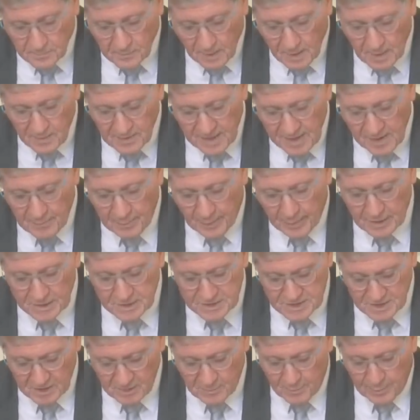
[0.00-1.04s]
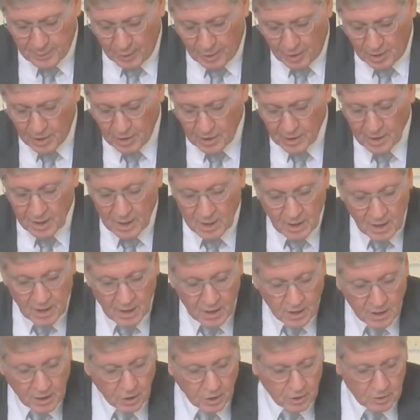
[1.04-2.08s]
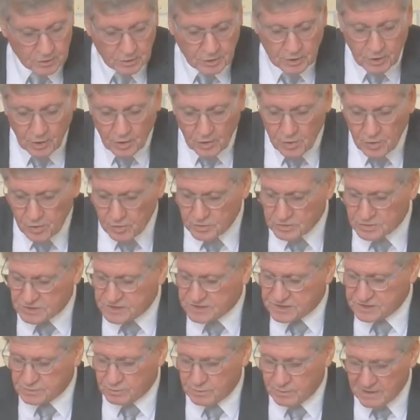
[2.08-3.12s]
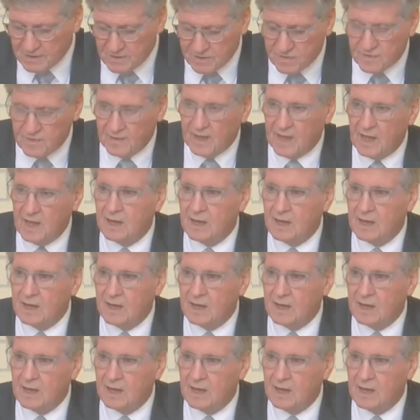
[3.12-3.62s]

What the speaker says: the Apostle Paul concludes with